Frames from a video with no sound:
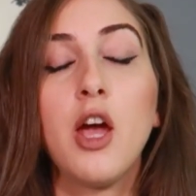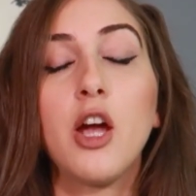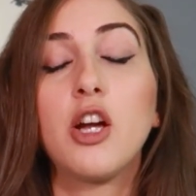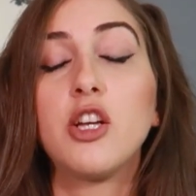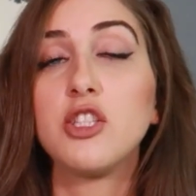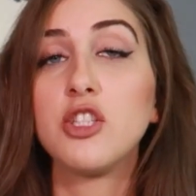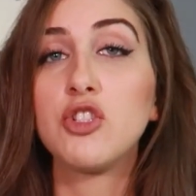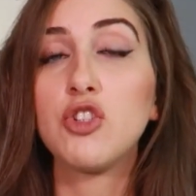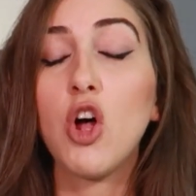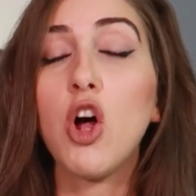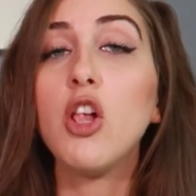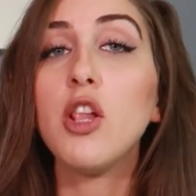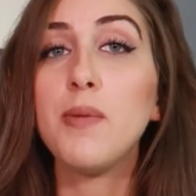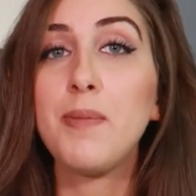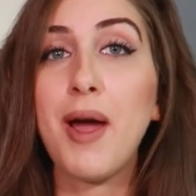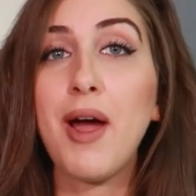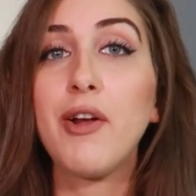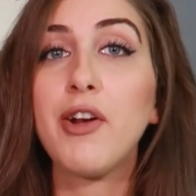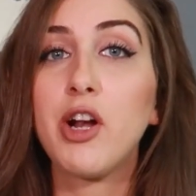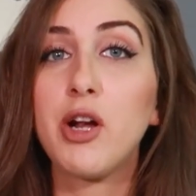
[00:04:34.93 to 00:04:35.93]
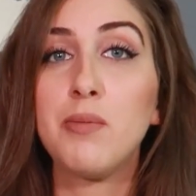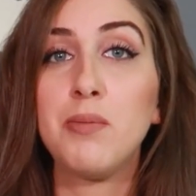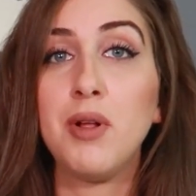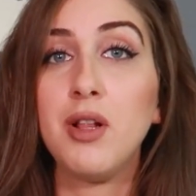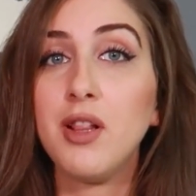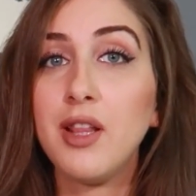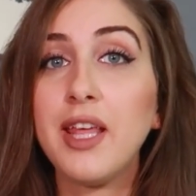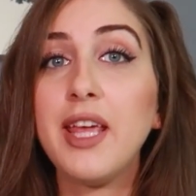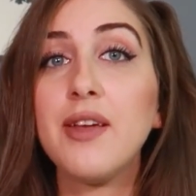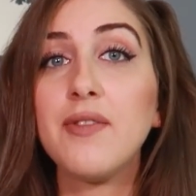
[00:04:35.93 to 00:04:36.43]
Because it's all about our
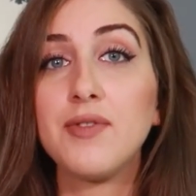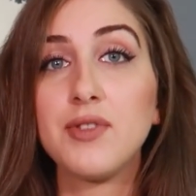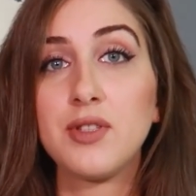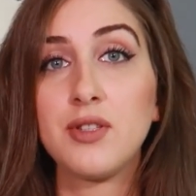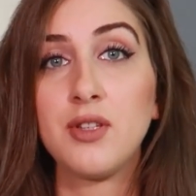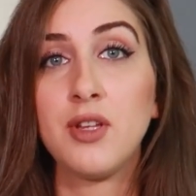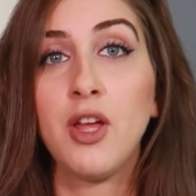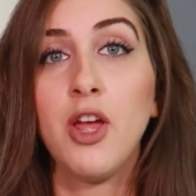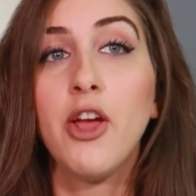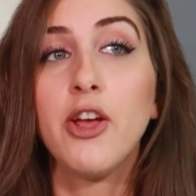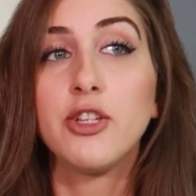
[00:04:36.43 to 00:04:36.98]
beliefs.